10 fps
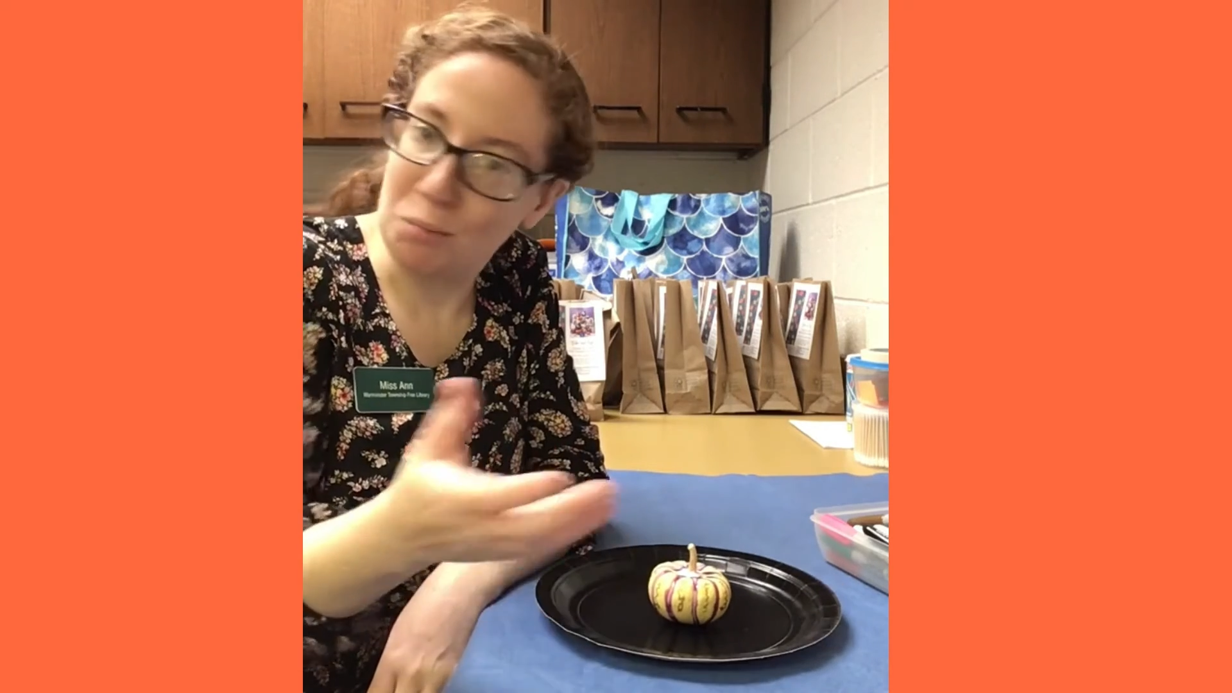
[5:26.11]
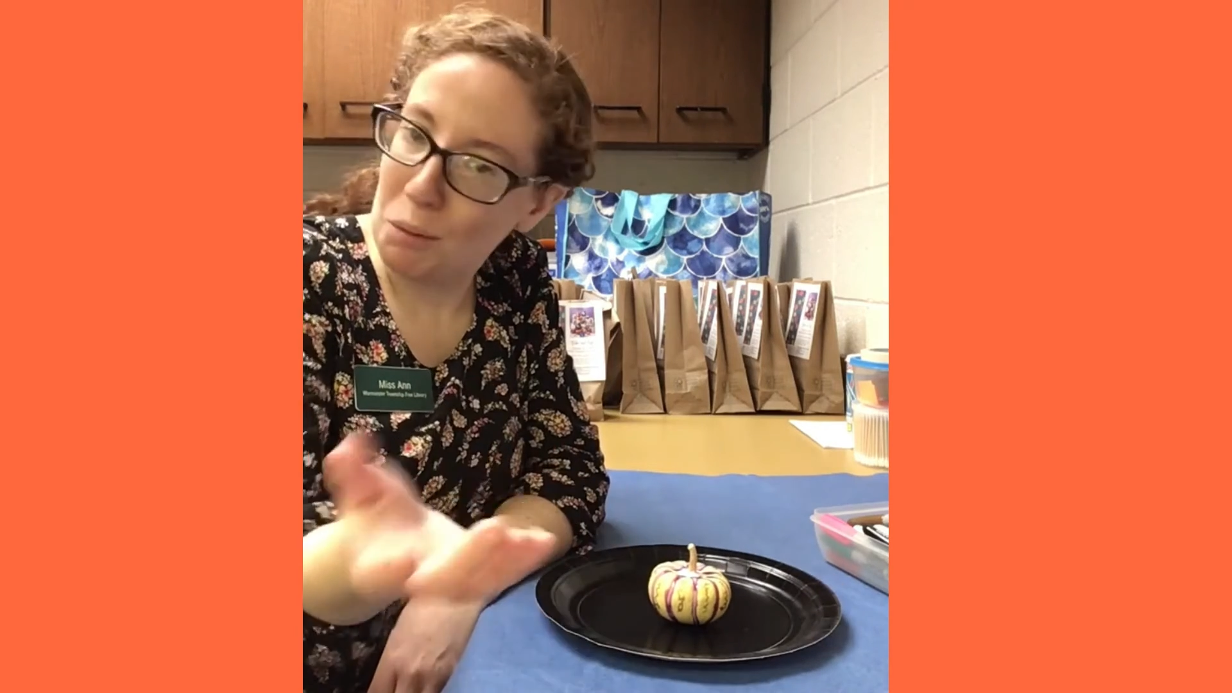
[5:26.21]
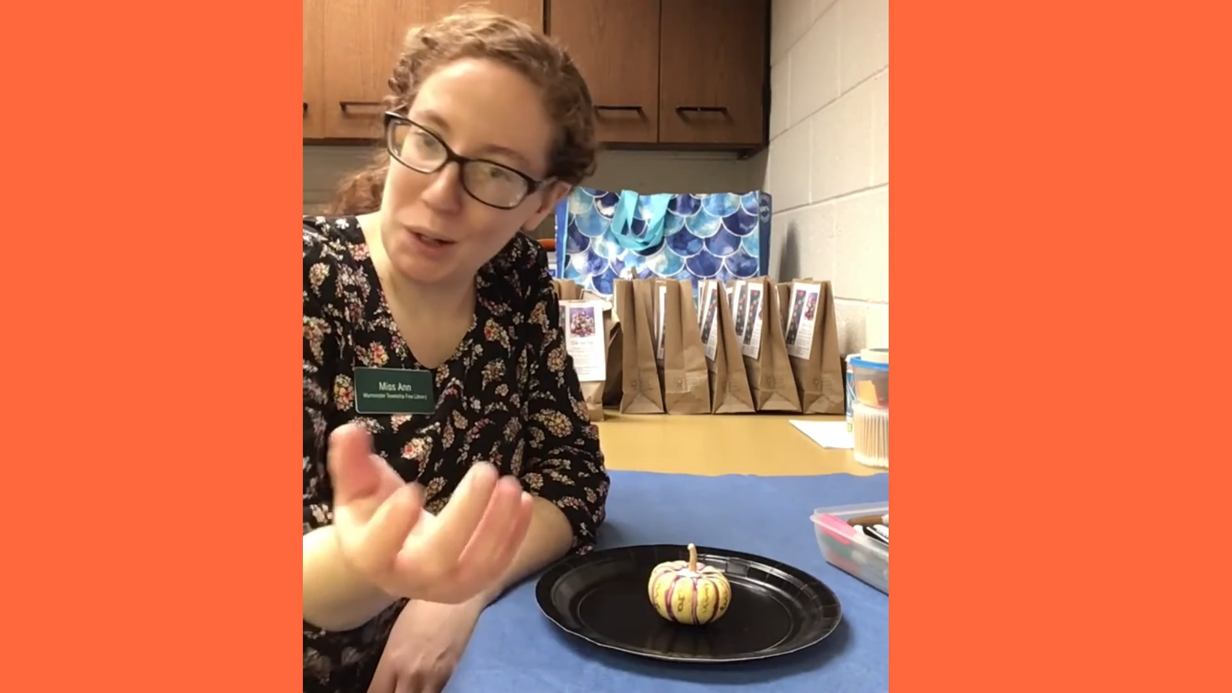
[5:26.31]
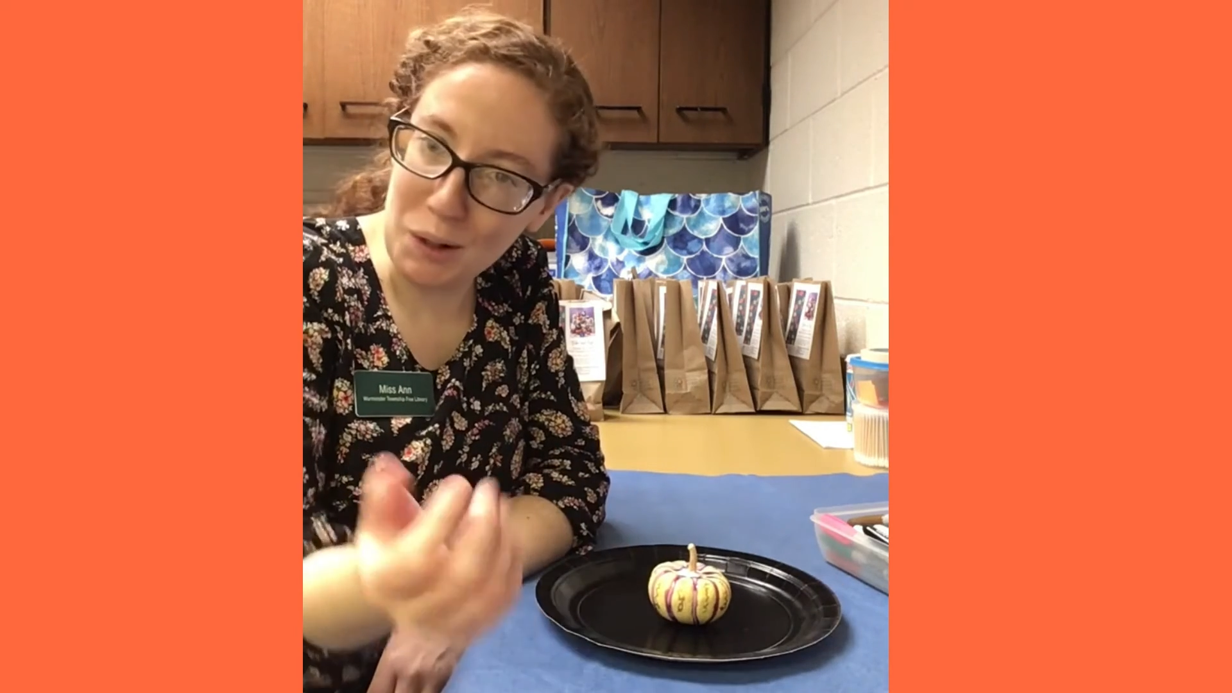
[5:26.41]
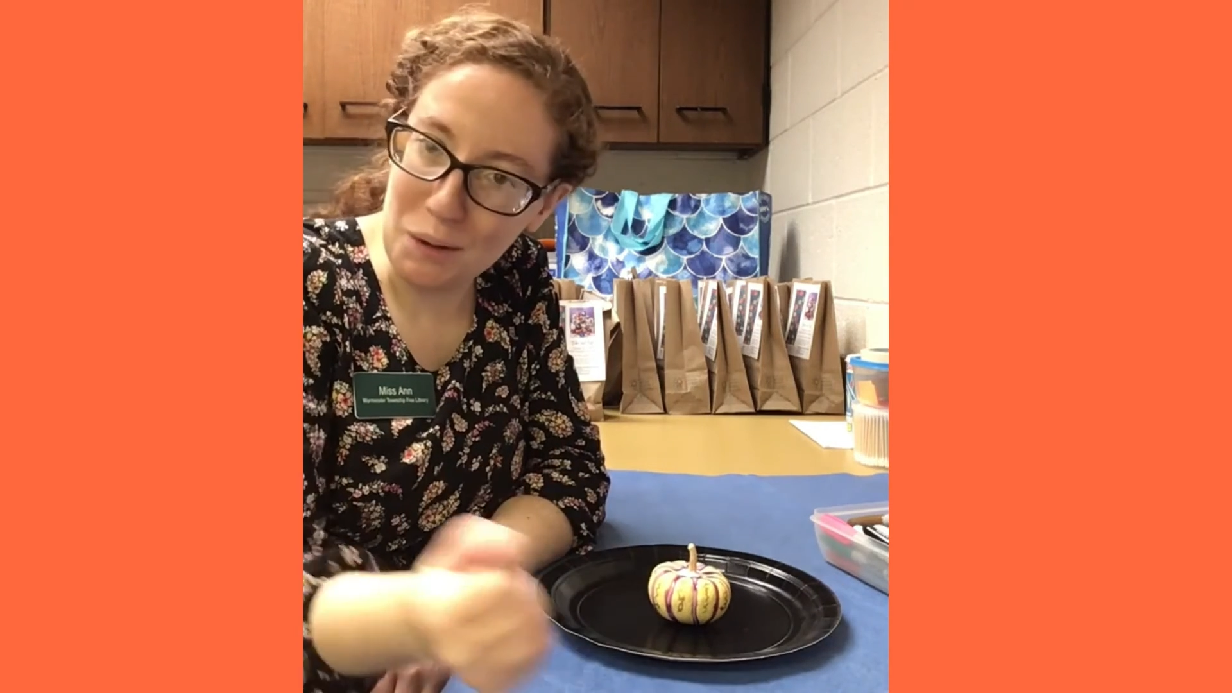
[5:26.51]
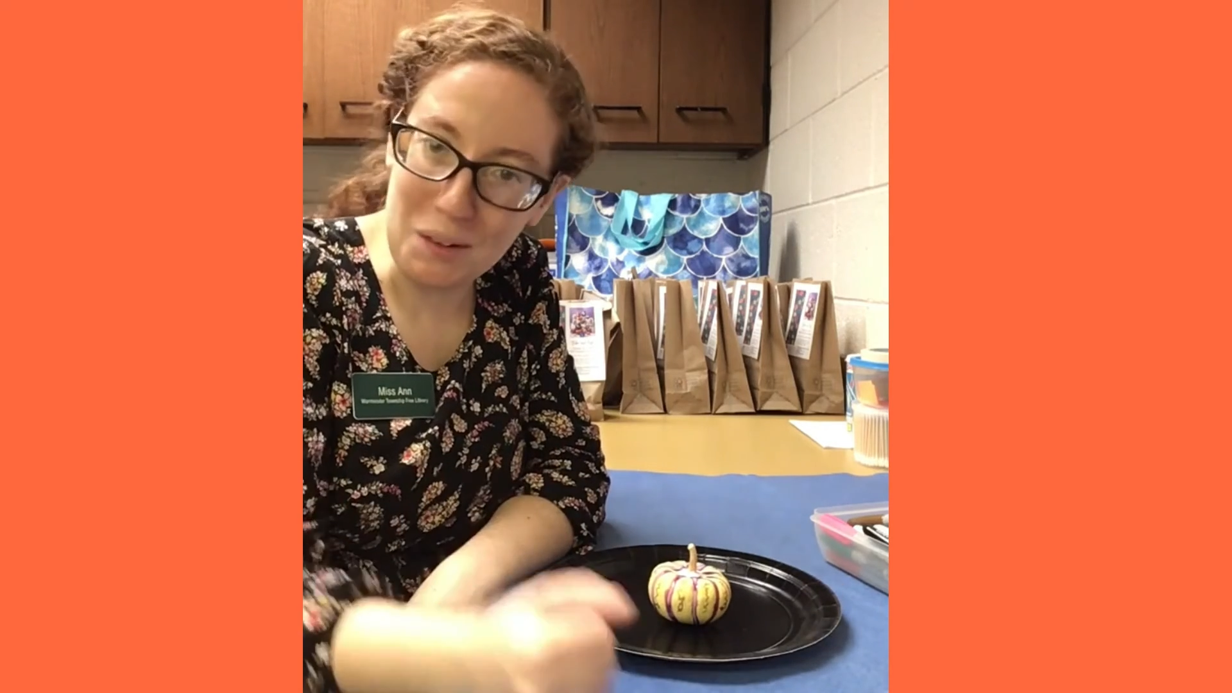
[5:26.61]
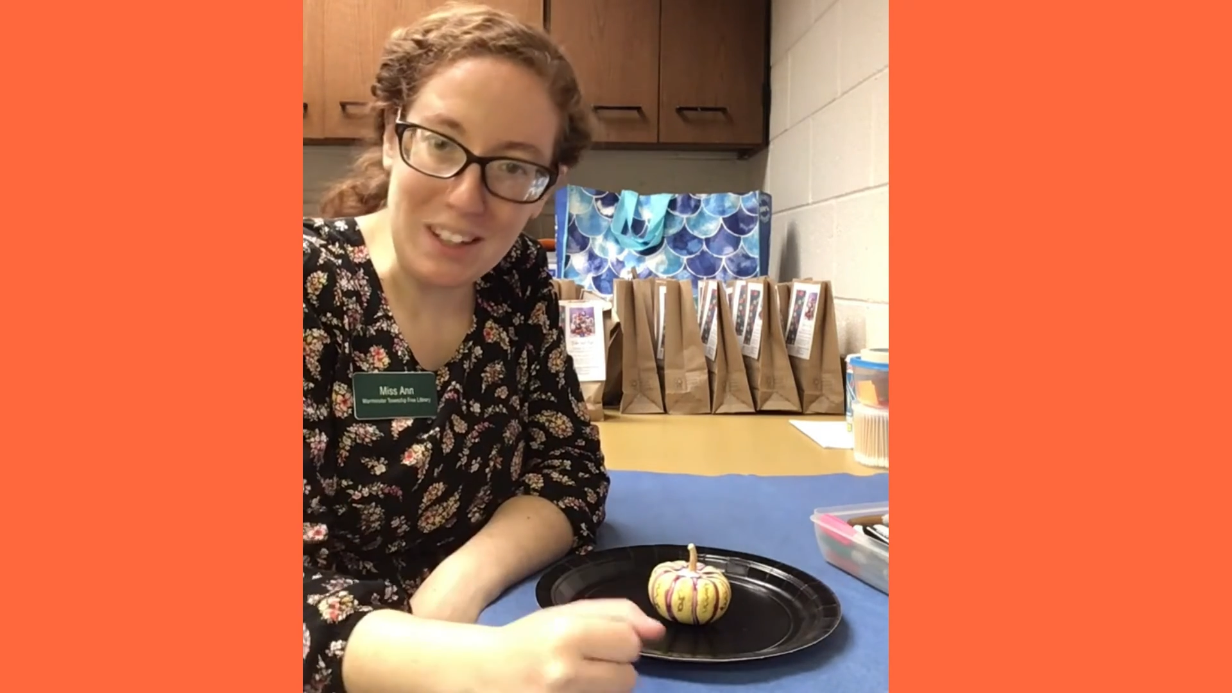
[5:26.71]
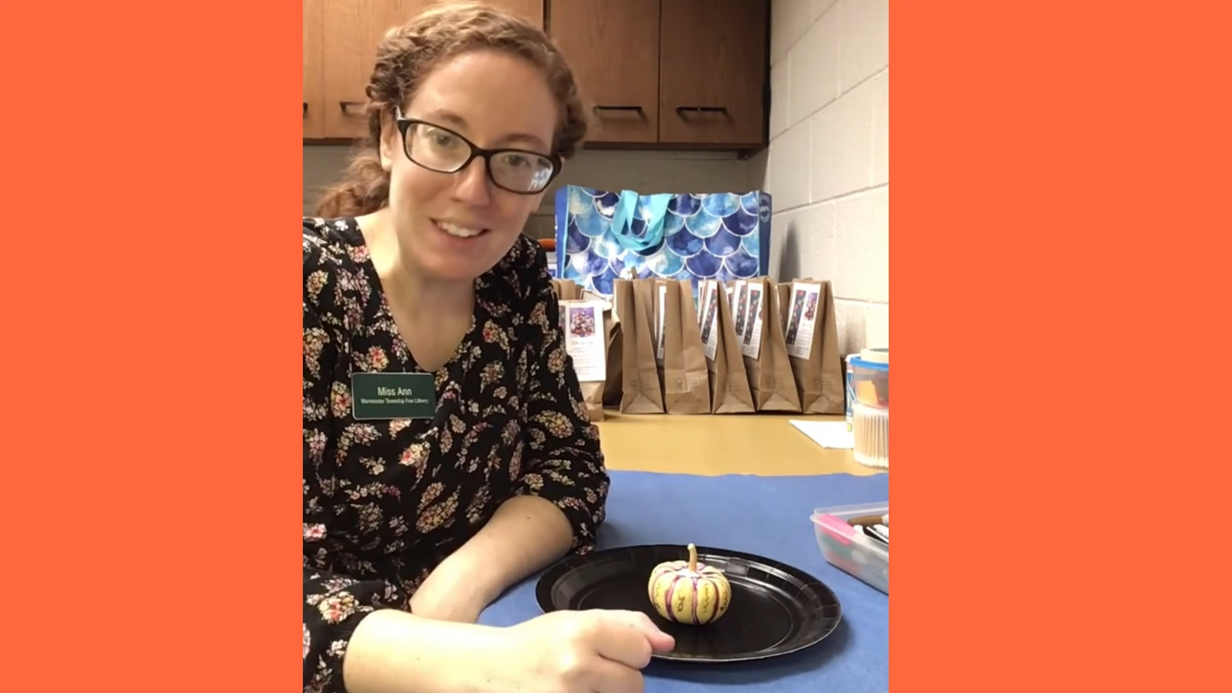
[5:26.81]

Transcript: but we don't always